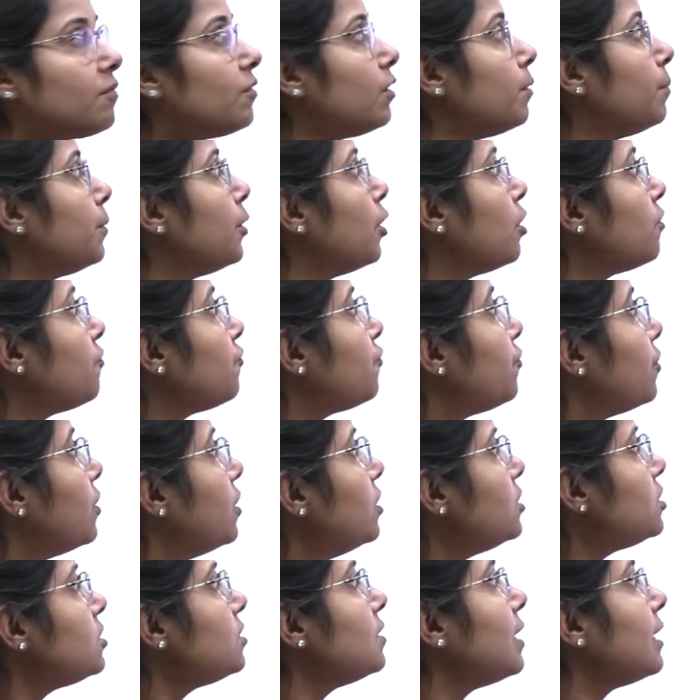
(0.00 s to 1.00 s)
will be your
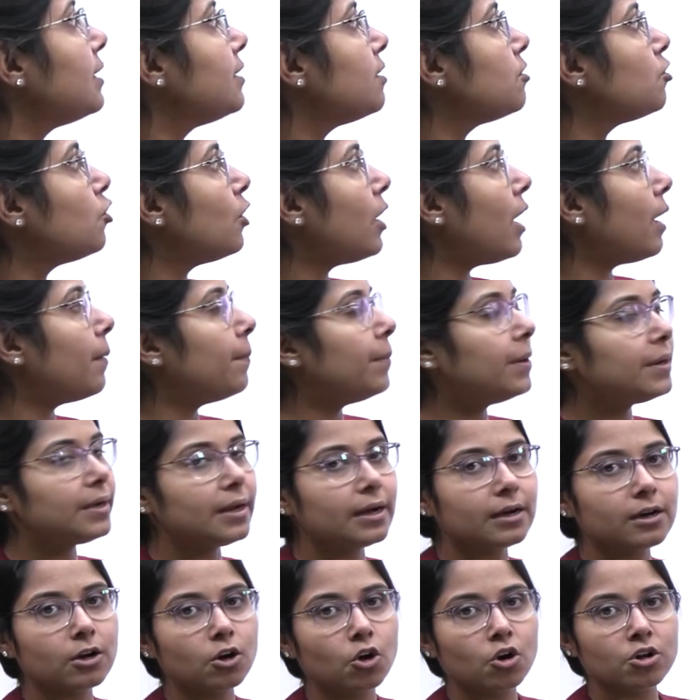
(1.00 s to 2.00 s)
first, that is your
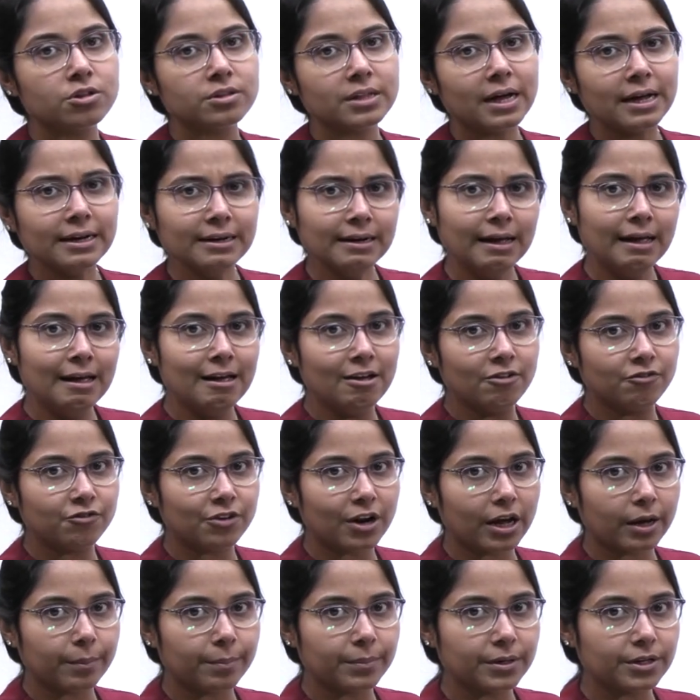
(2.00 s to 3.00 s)
habitat loss and
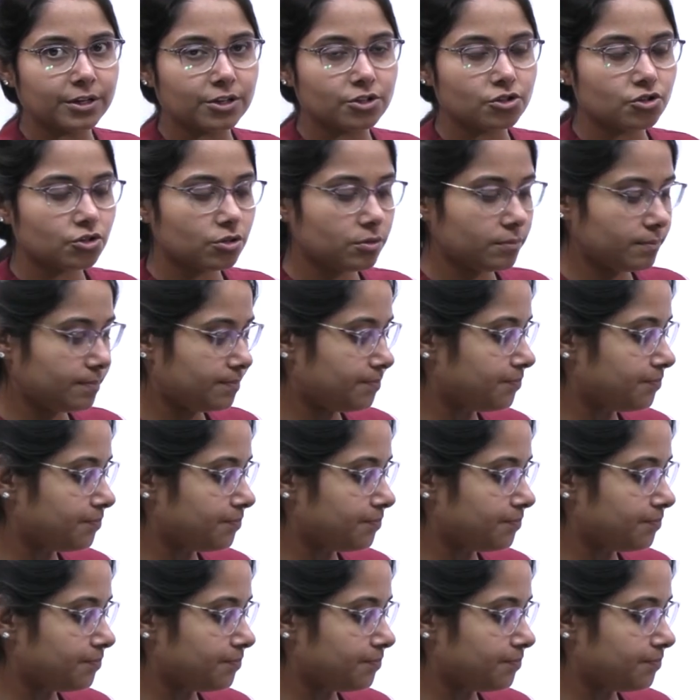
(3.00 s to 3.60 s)
fragmentation.